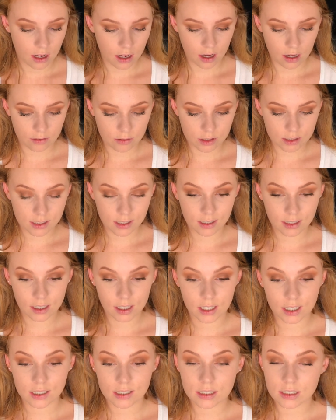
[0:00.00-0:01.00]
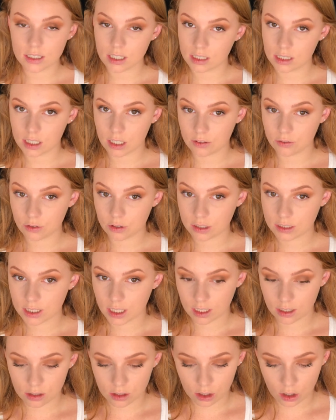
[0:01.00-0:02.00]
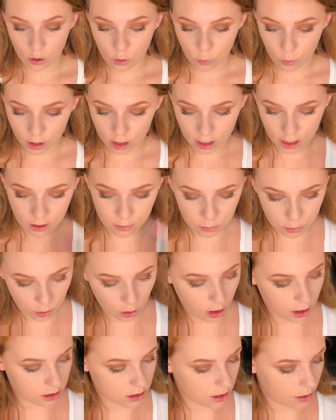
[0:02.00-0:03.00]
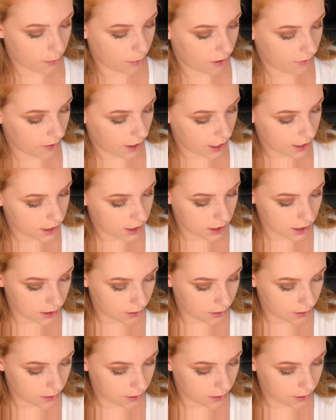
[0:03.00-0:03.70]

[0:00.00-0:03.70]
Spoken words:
I'm just going to let it sit there for a second though while I bronze up my face.